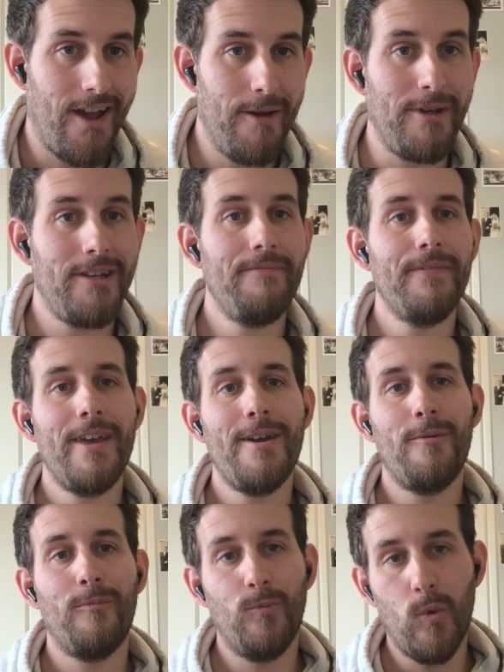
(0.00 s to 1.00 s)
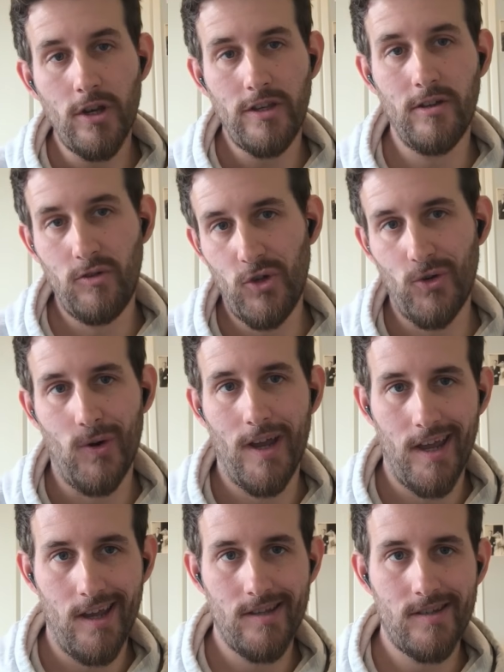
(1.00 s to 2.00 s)
I mean, what you do
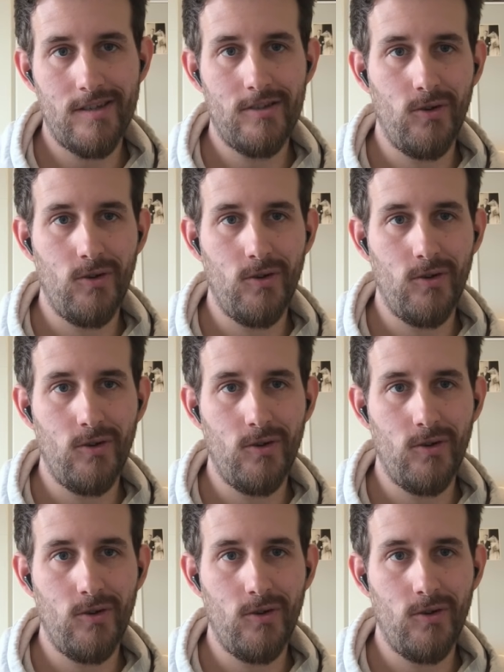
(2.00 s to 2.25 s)
is